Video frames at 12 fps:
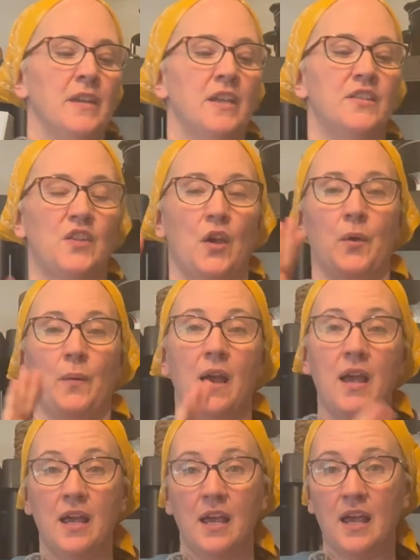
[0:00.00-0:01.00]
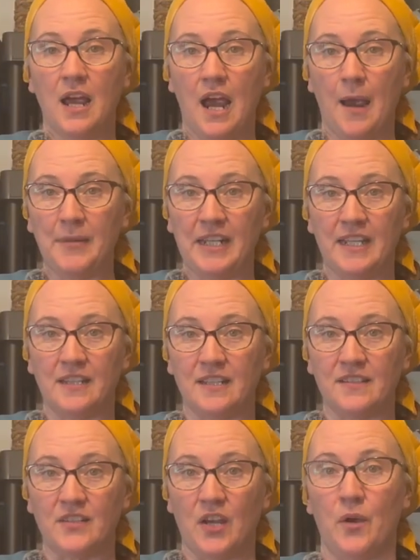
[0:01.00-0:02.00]
So I'm going to get
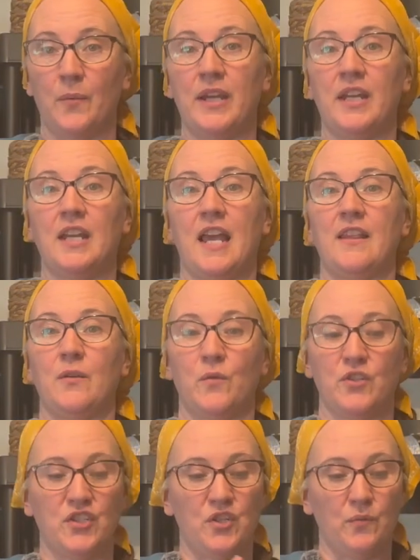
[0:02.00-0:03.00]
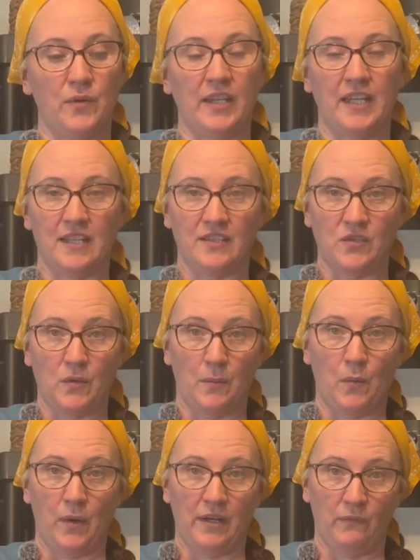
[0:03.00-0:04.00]
this going, and then once she really gets to a
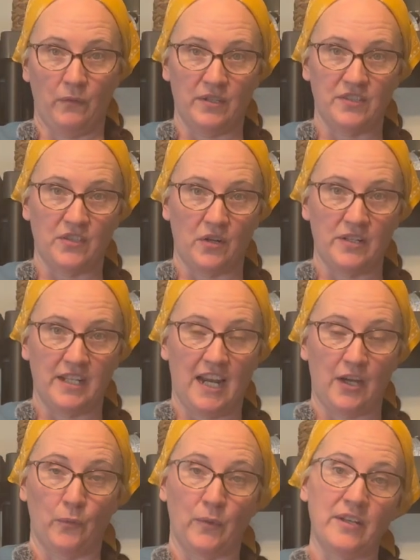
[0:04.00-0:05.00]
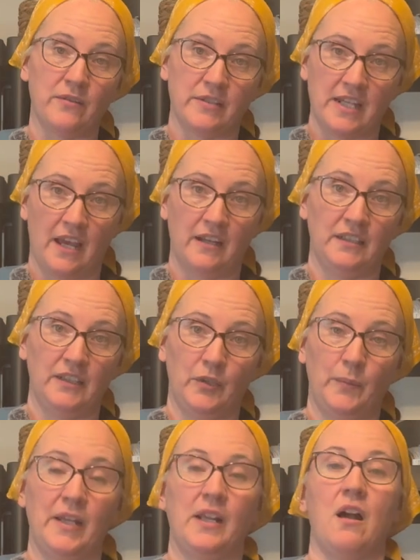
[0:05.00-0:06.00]
point of where it's starting to kind of render down a
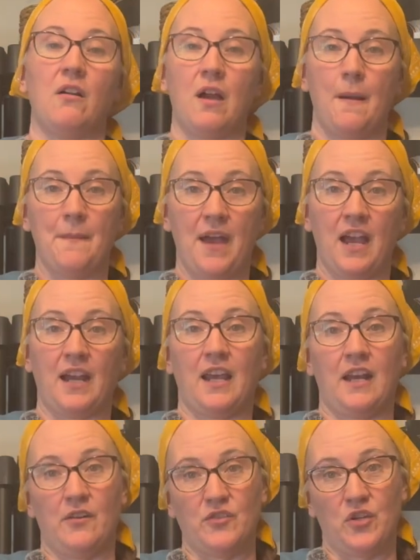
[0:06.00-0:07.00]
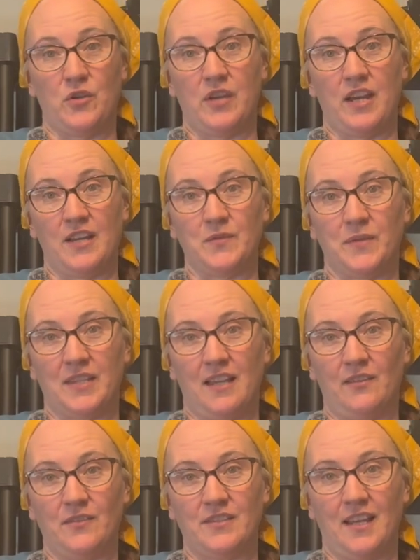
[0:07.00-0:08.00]
little bit, I'll come back and I'll show you guys what
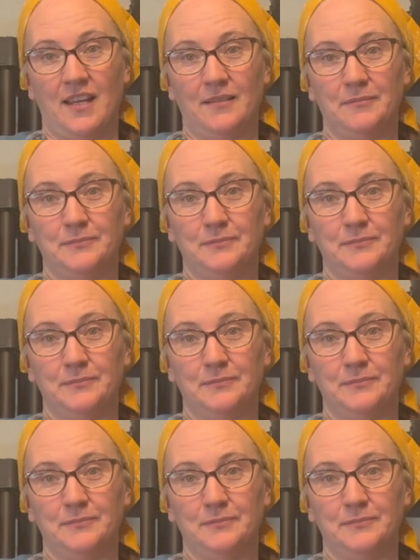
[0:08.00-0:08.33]
that looks like.